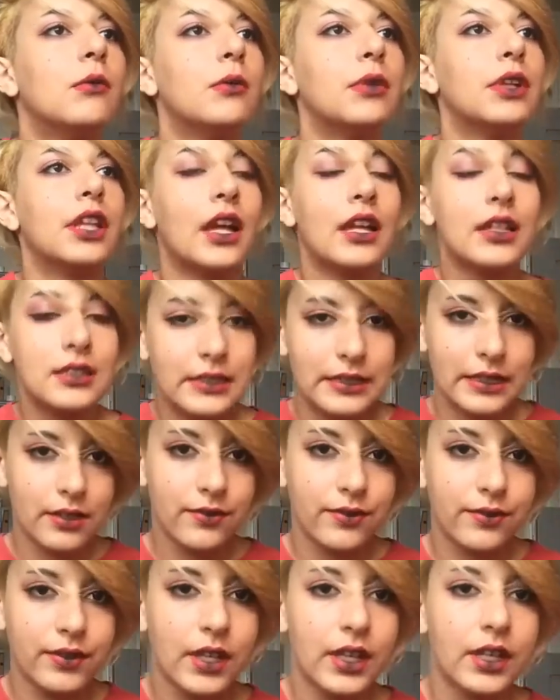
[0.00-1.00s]
but that's
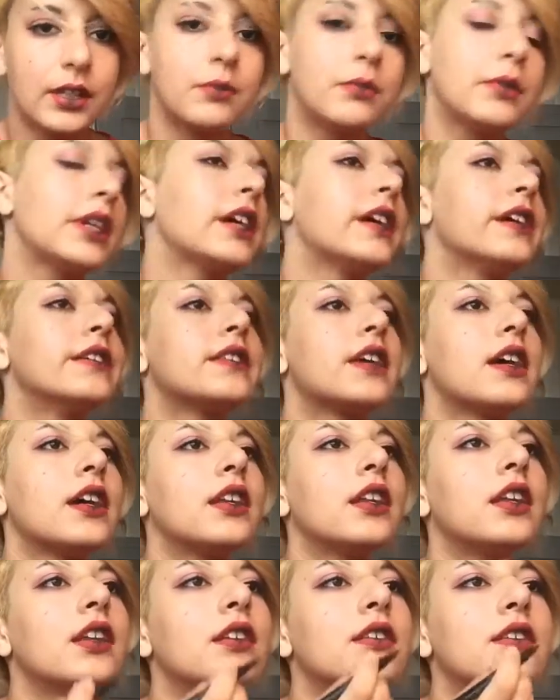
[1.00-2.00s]
fine because I
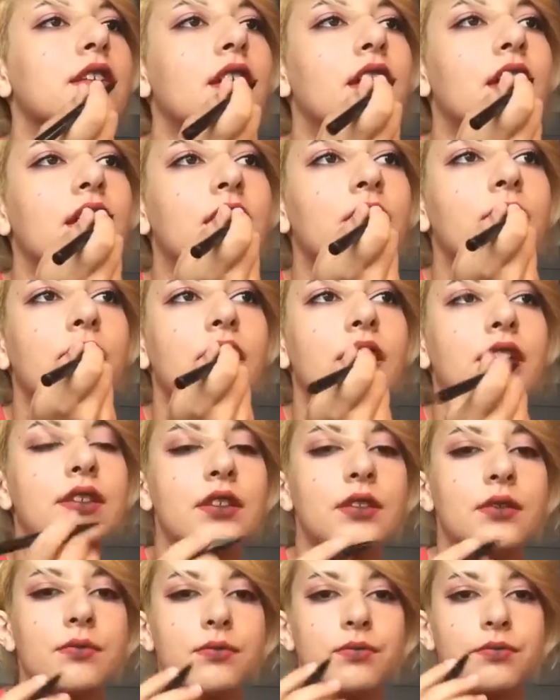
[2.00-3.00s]
needed to cut anyway because
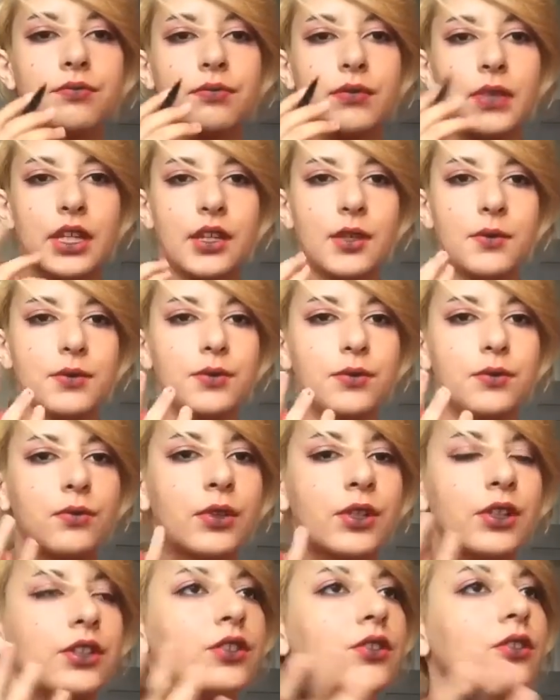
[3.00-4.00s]
my lips
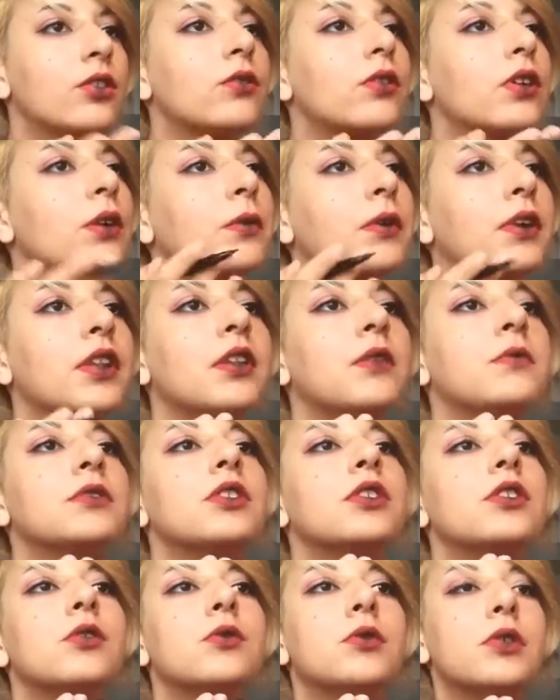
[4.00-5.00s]
weren't doing what I wanted them to
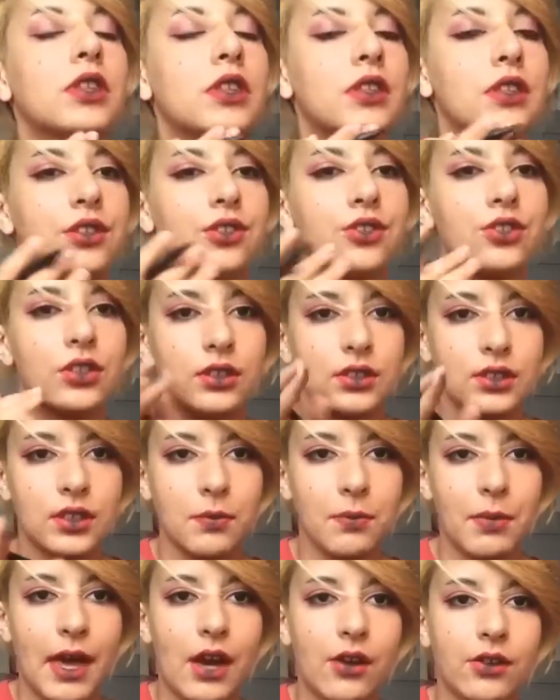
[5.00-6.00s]
do with just the
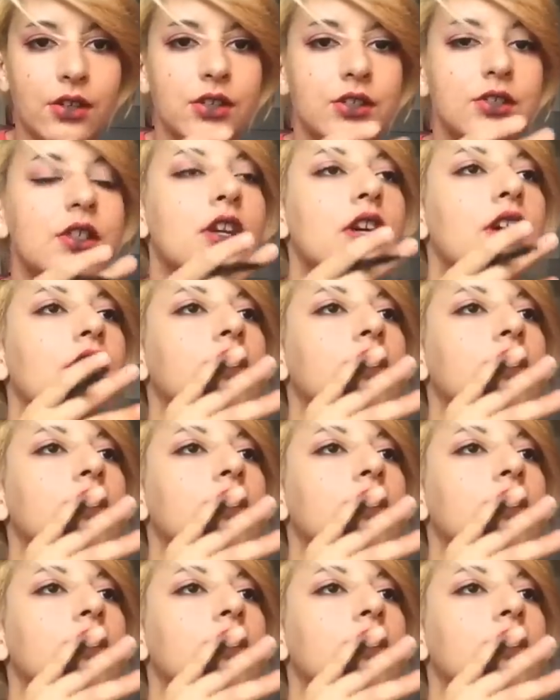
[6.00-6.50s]
powders.